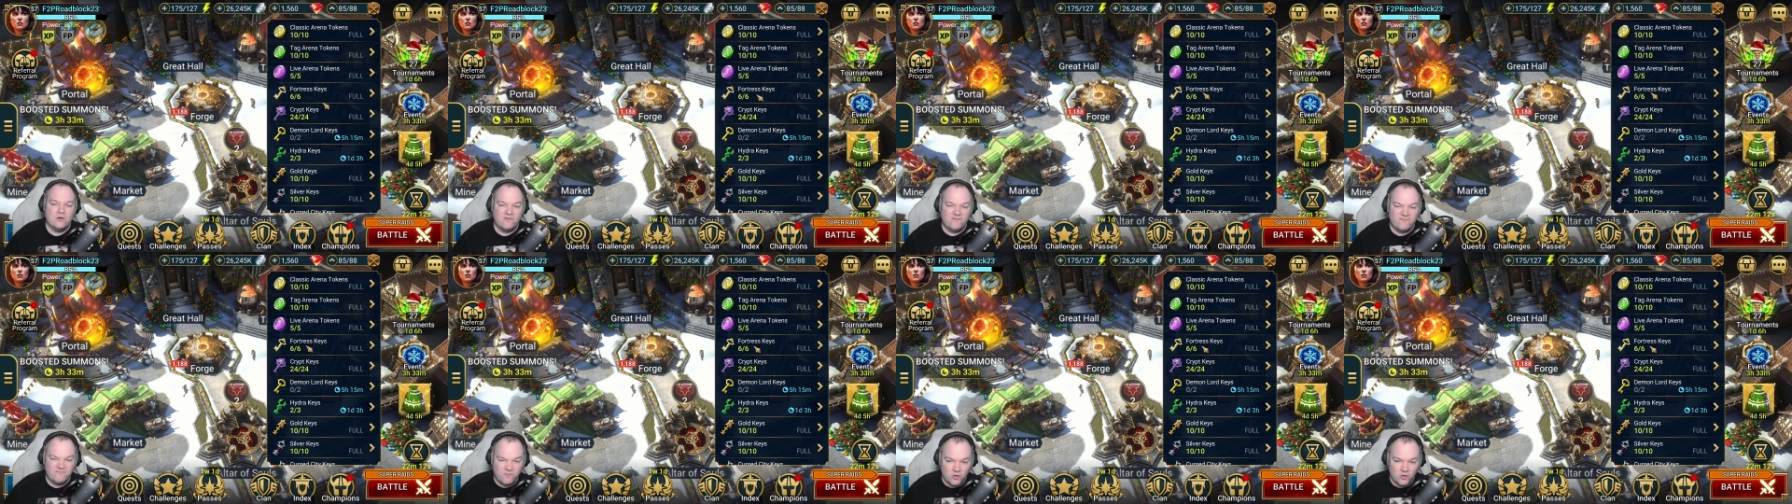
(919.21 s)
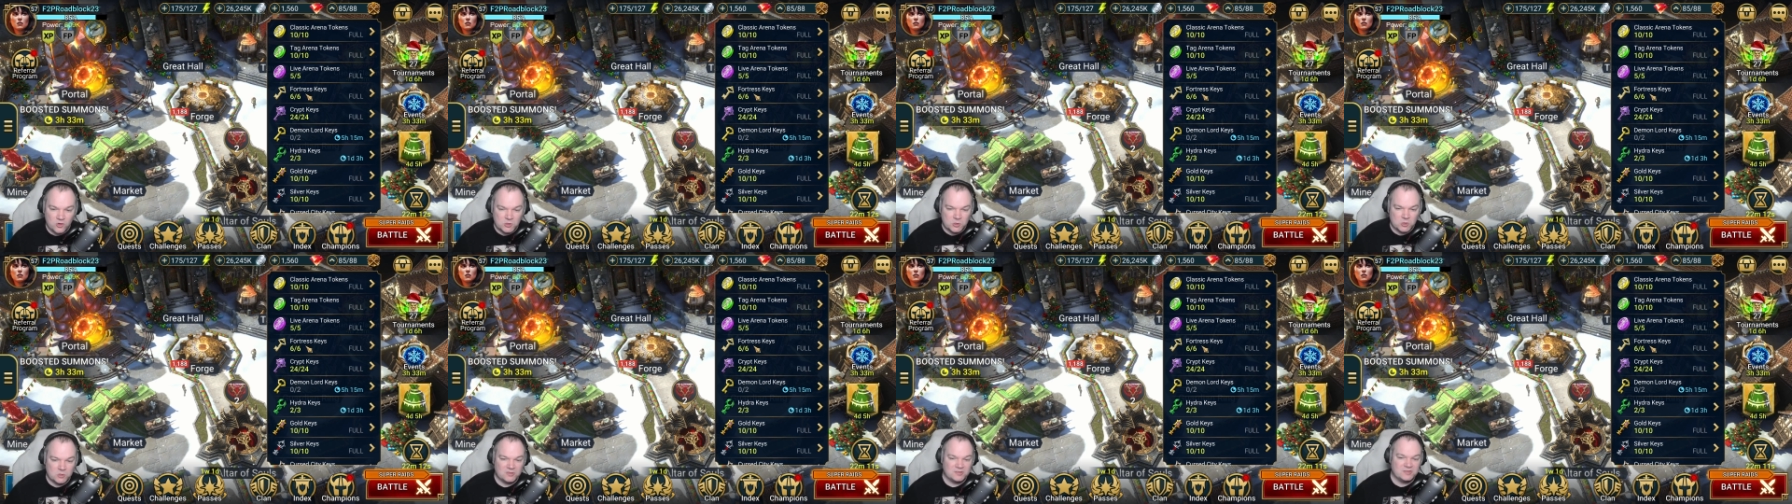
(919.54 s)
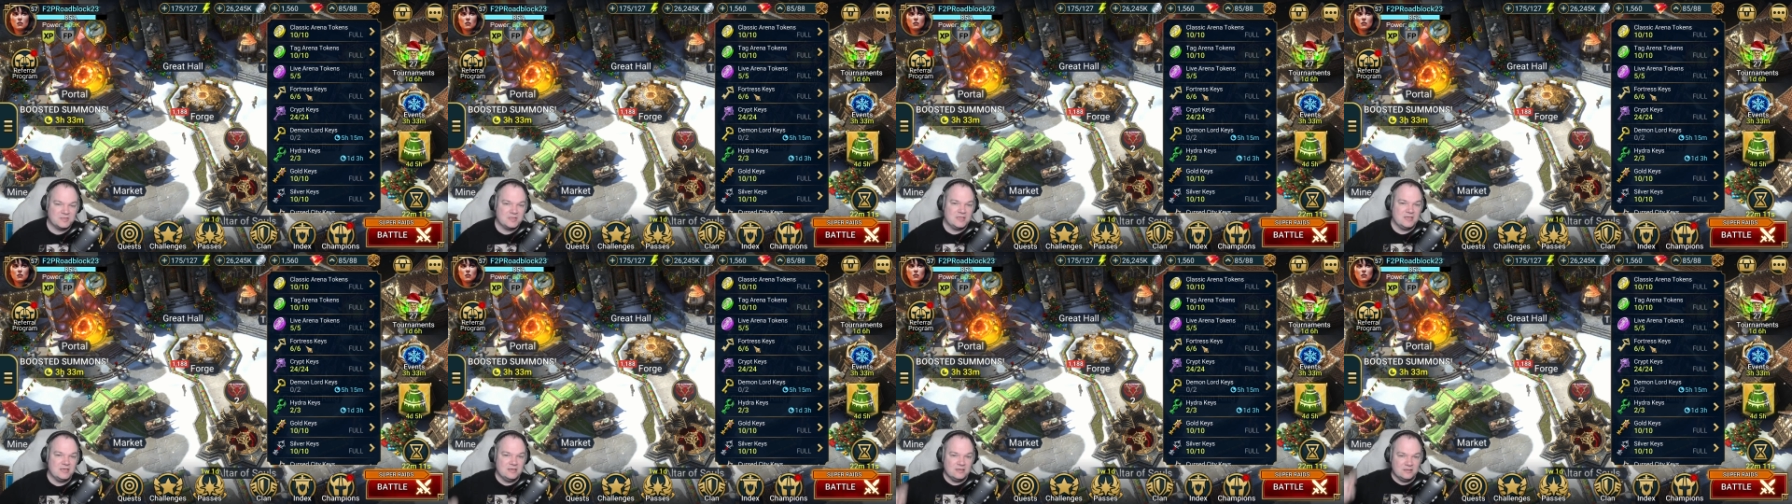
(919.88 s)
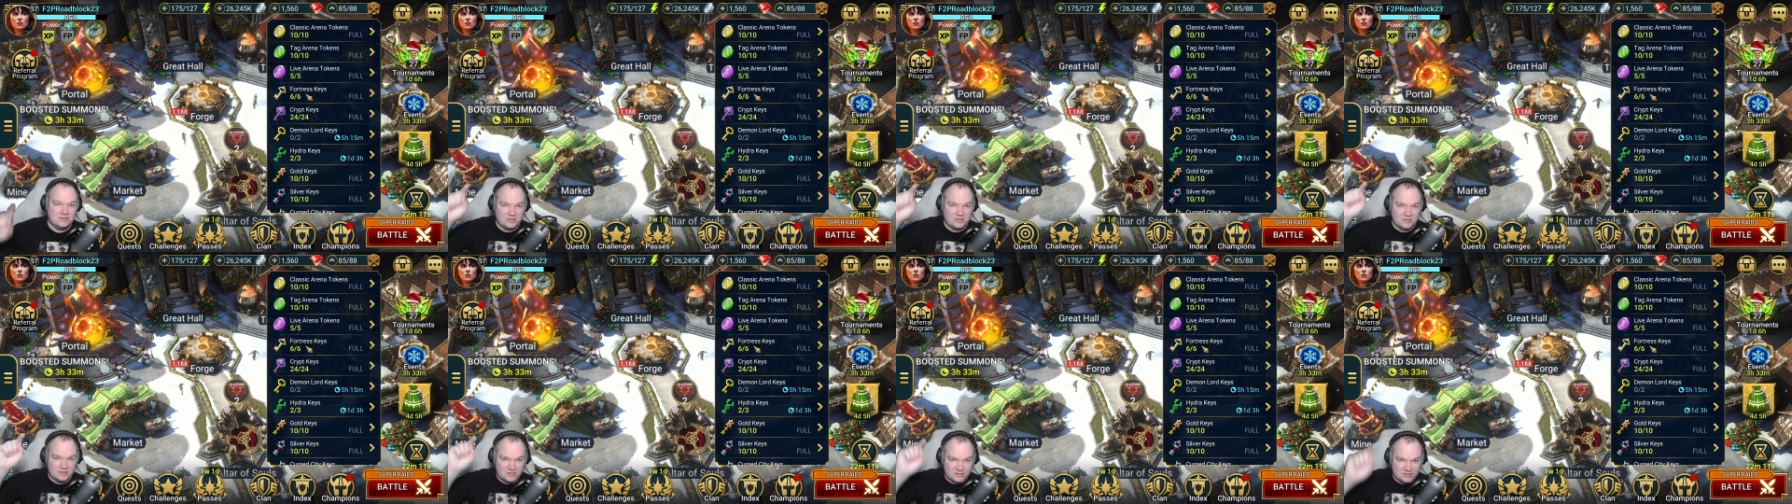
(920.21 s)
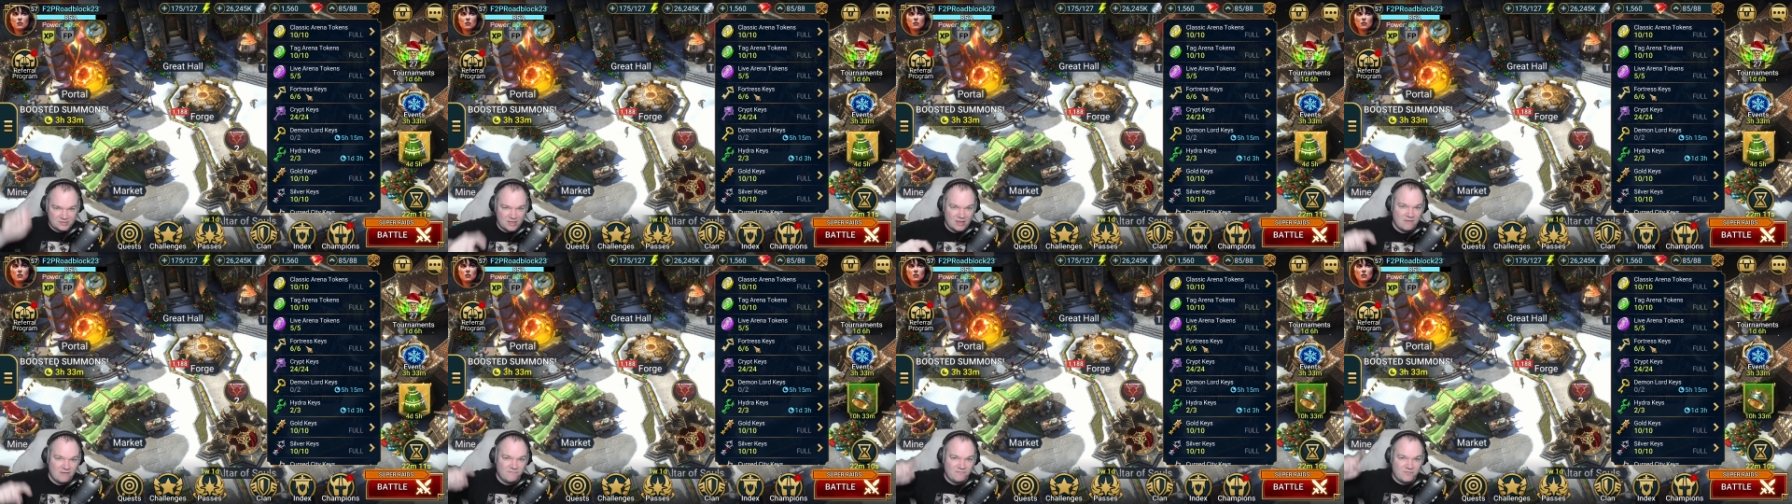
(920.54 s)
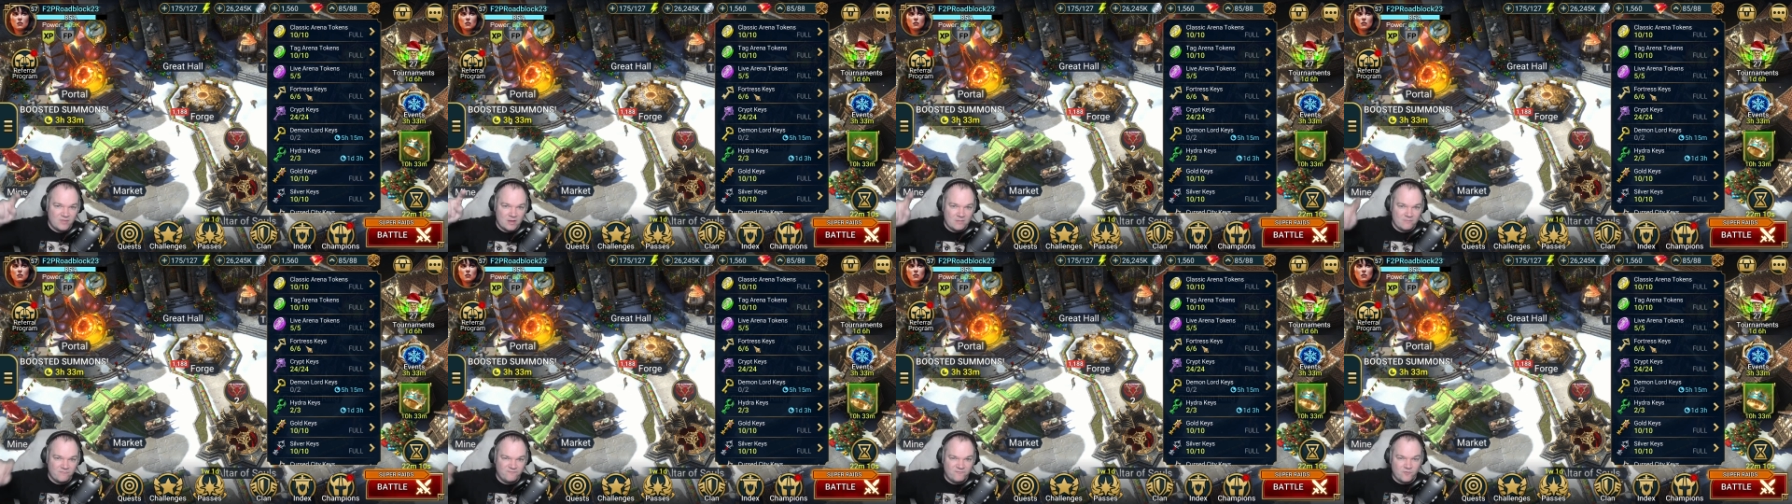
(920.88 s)
Fortress keys, save
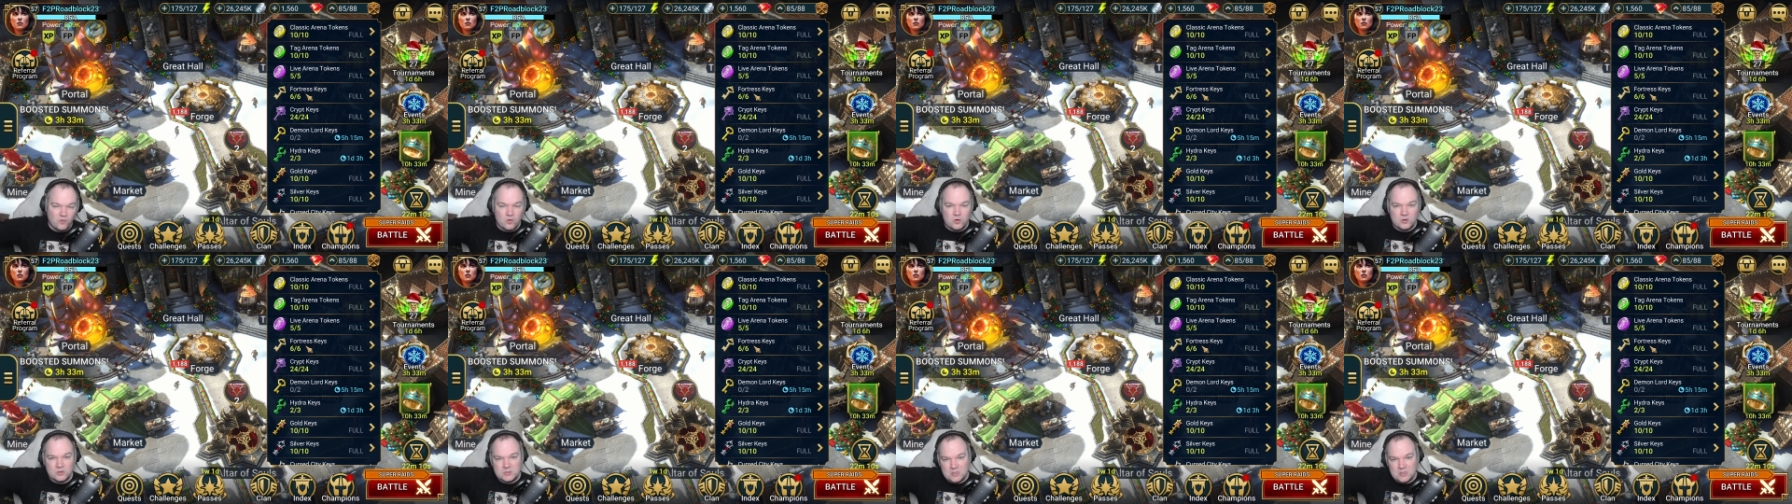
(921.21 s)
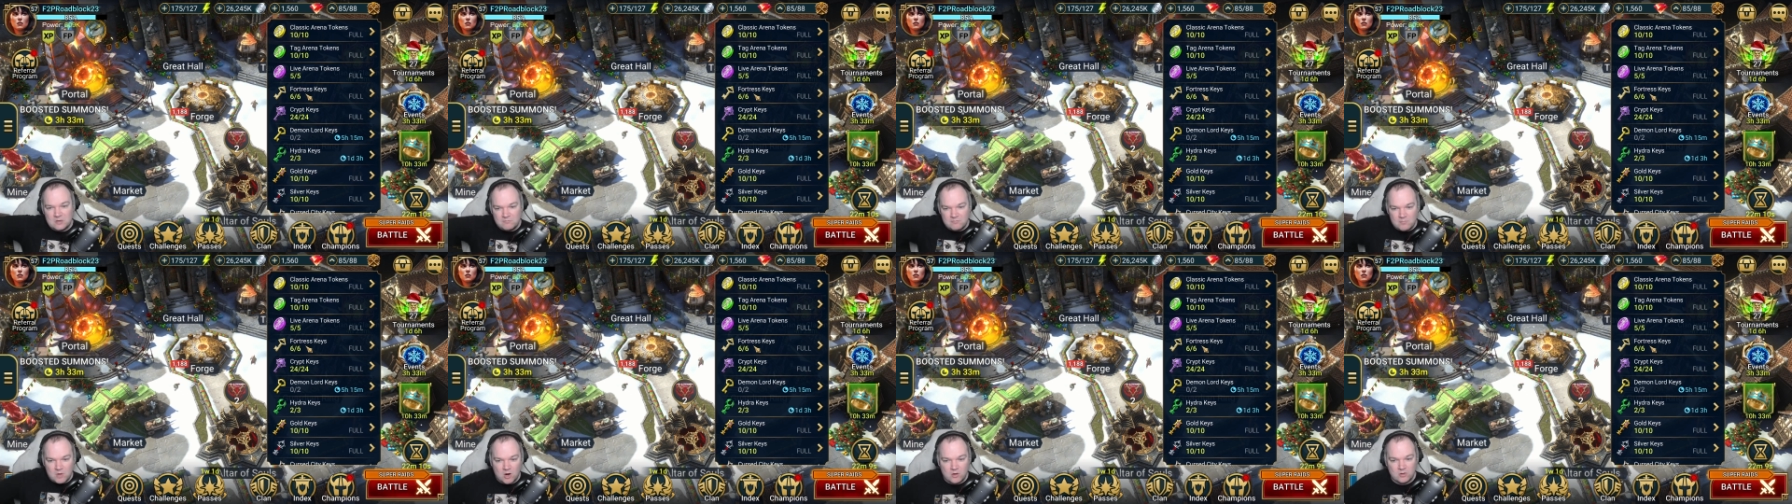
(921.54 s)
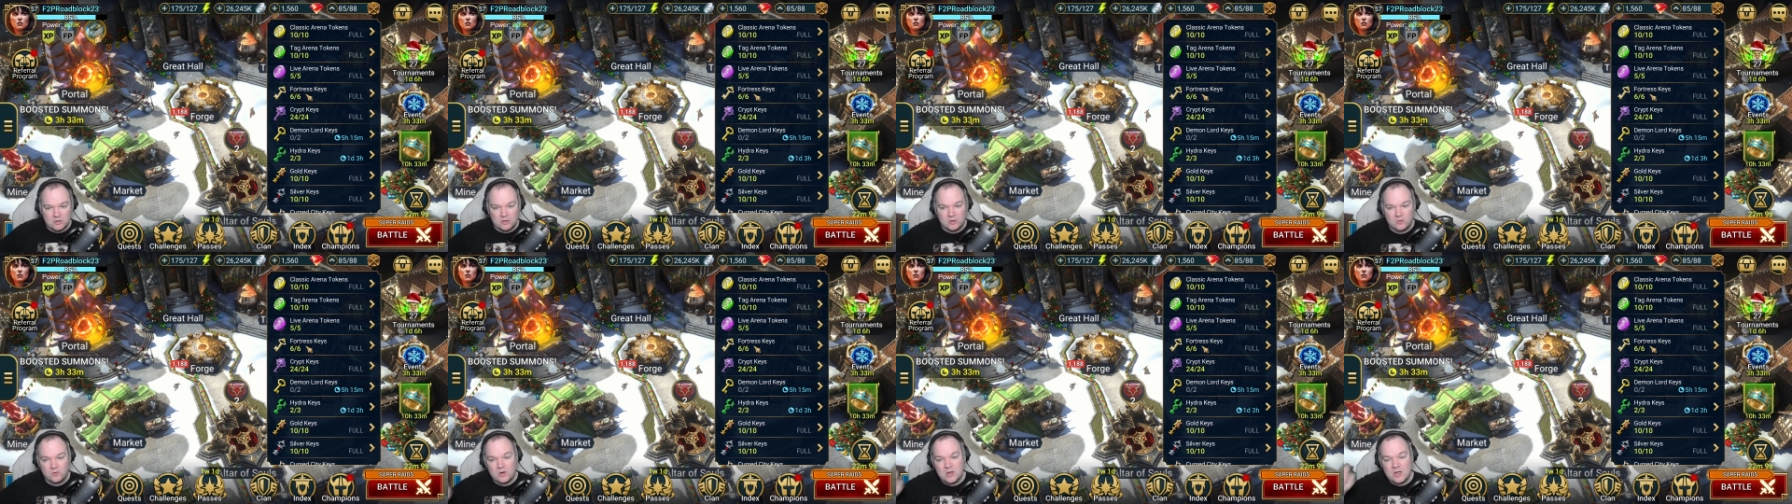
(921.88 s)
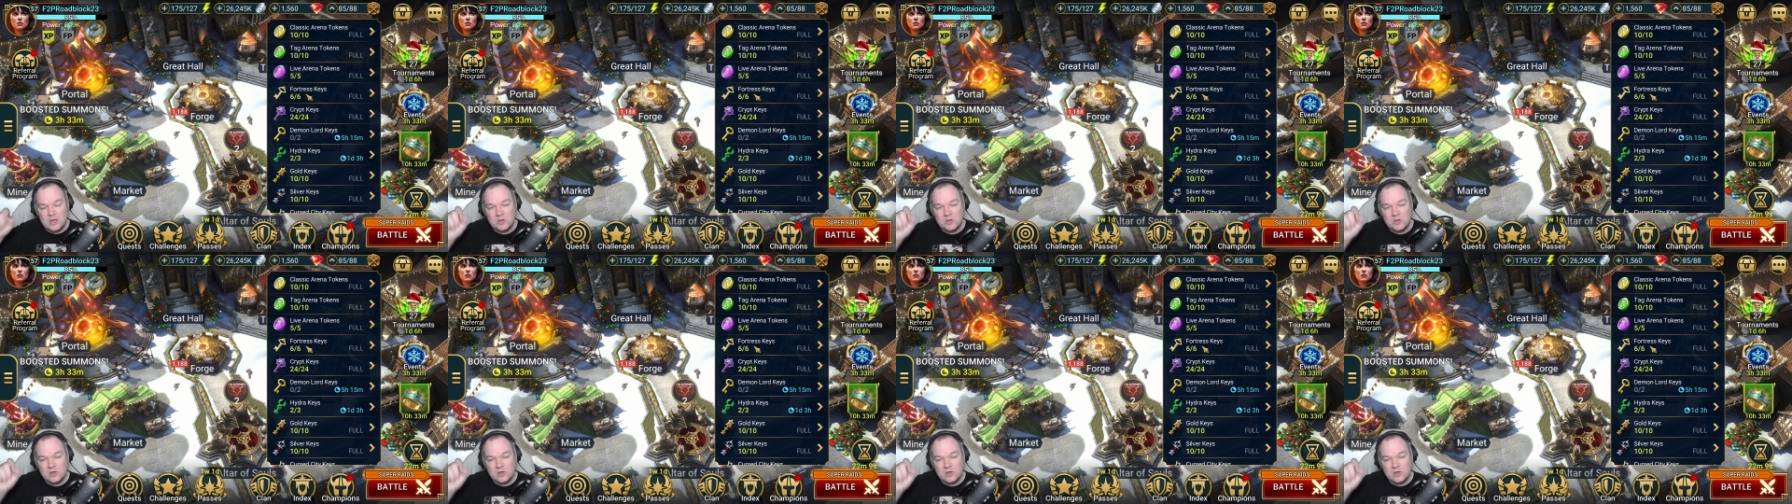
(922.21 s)
them for tomorrow.